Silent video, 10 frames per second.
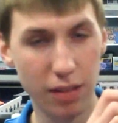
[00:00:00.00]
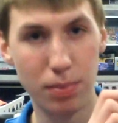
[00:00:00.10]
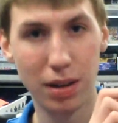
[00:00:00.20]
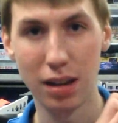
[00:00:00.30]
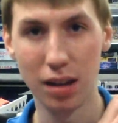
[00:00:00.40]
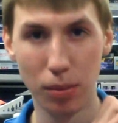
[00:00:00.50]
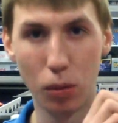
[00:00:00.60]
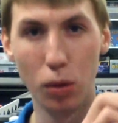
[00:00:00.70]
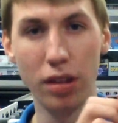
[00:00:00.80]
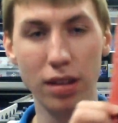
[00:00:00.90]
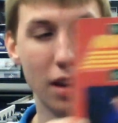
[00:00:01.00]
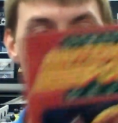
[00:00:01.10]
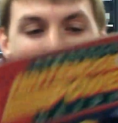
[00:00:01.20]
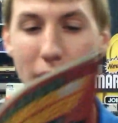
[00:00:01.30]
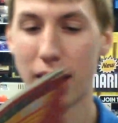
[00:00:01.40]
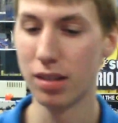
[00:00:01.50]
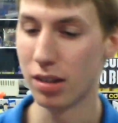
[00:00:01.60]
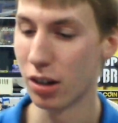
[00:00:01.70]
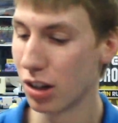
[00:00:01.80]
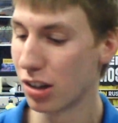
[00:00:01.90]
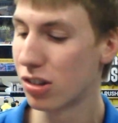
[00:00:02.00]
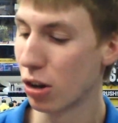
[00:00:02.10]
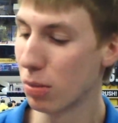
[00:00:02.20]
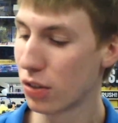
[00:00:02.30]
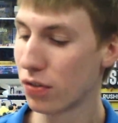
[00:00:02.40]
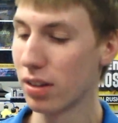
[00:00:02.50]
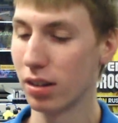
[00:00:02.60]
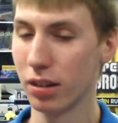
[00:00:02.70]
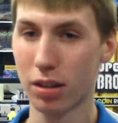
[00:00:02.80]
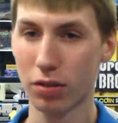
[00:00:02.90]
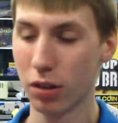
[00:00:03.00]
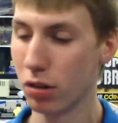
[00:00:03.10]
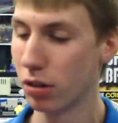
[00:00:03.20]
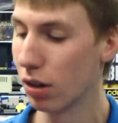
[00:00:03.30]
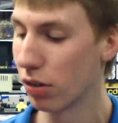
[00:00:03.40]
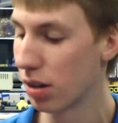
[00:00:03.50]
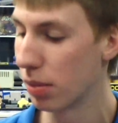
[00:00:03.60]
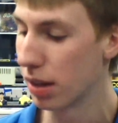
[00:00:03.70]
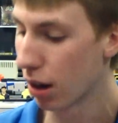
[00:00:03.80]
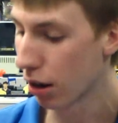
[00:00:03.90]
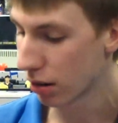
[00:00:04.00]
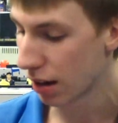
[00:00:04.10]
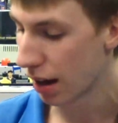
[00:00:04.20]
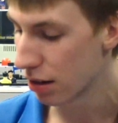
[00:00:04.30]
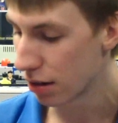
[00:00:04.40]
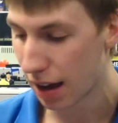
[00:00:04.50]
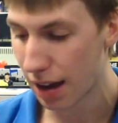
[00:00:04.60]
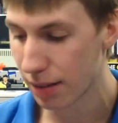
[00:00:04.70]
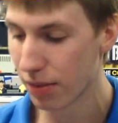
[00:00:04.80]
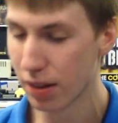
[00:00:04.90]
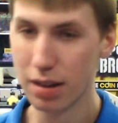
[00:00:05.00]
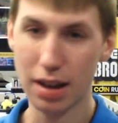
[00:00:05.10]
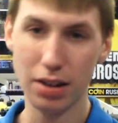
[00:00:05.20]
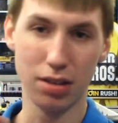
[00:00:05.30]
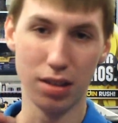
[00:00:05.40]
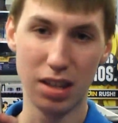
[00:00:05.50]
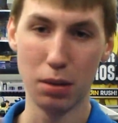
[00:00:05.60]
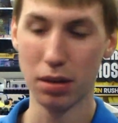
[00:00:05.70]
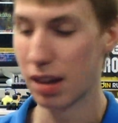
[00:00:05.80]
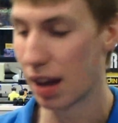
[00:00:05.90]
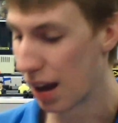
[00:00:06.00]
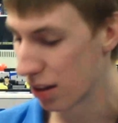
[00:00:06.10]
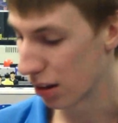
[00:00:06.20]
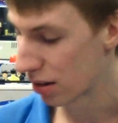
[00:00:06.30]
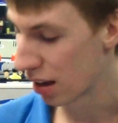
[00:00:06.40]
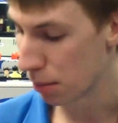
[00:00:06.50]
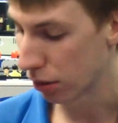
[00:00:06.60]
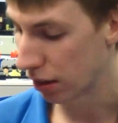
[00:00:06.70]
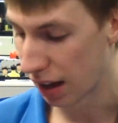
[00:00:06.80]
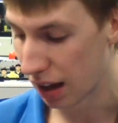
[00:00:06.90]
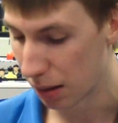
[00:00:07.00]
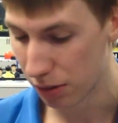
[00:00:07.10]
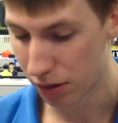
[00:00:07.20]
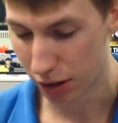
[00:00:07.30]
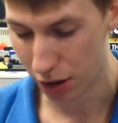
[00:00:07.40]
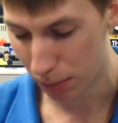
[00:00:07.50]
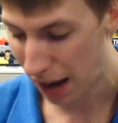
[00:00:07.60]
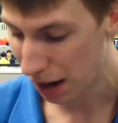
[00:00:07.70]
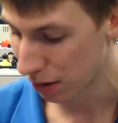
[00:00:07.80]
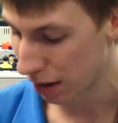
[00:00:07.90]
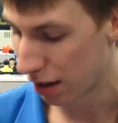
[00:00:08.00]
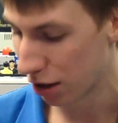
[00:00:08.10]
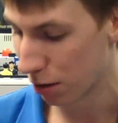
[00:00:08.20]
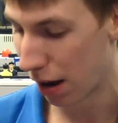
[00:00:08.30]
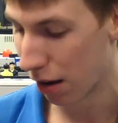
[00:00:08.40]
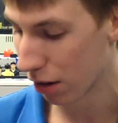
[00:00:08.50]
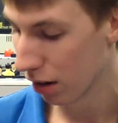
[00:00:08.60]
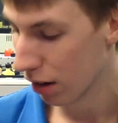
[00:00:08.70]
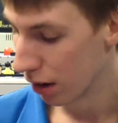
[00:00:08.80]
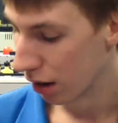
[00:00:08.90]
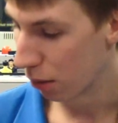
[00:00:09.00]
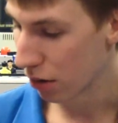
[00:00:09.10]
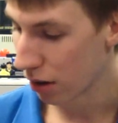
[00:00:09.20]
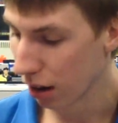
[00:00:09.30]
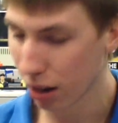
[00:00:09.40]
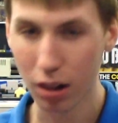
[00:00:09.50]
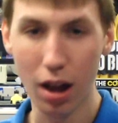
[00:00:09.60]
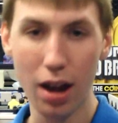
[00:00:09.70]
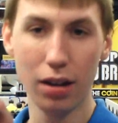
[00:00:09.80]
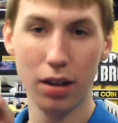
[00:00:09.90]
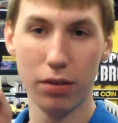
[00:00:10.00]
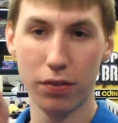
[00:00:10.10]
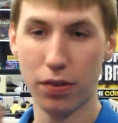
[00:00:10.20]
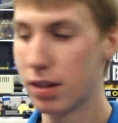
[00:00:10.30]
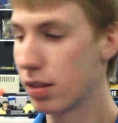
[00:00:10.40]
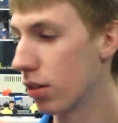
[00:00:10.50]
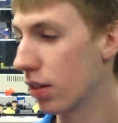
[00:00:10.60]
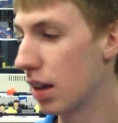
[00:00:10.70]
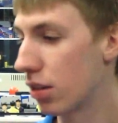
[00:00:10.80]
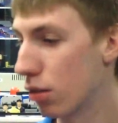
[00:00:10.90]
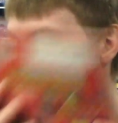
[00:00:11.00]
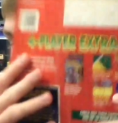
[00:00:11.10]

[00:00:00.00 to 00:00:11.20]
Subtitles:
love picking up old Nintendo magazines. They're just so much fun to look through, some of the art that you get, and just to see what they had to say about the games. And back when Nintendo Power was a lot of fun to read. So